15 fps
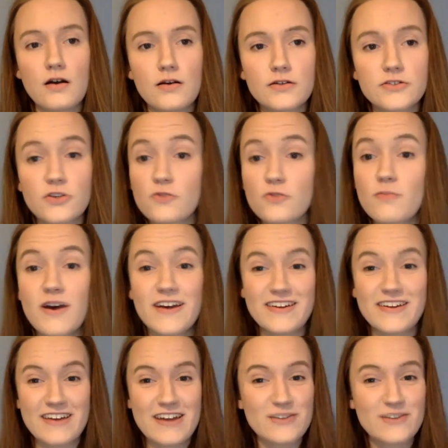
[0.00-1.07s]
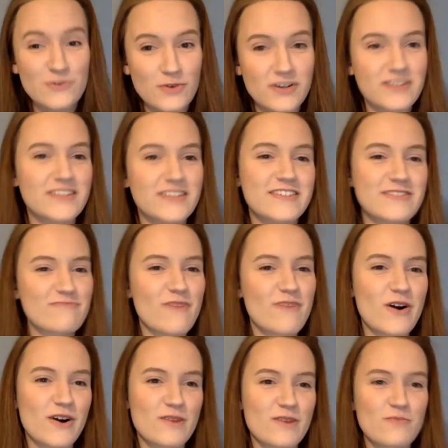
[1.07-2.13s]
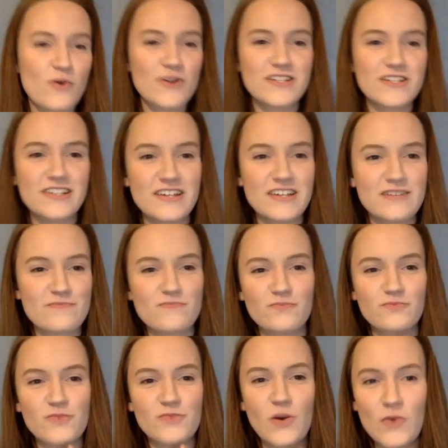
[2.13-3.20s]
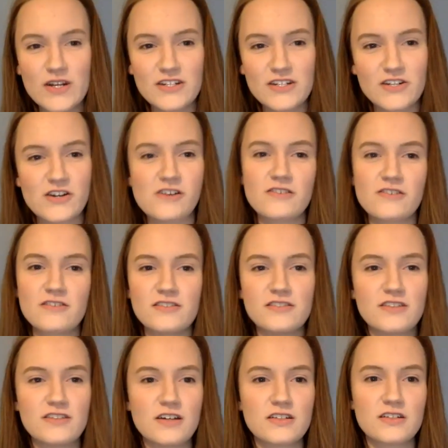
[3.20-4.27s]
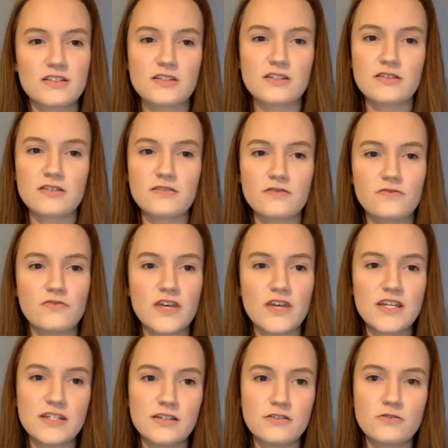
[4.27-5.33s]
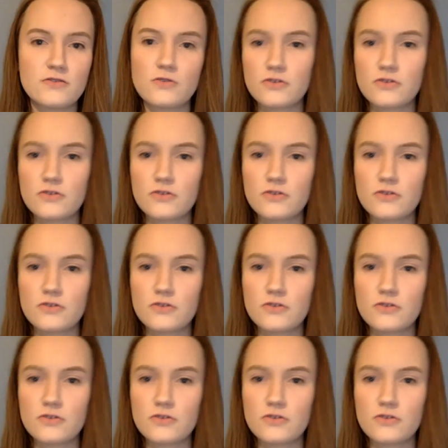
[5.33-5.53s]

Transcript: So my end words are porcelain, winter, dust, faded or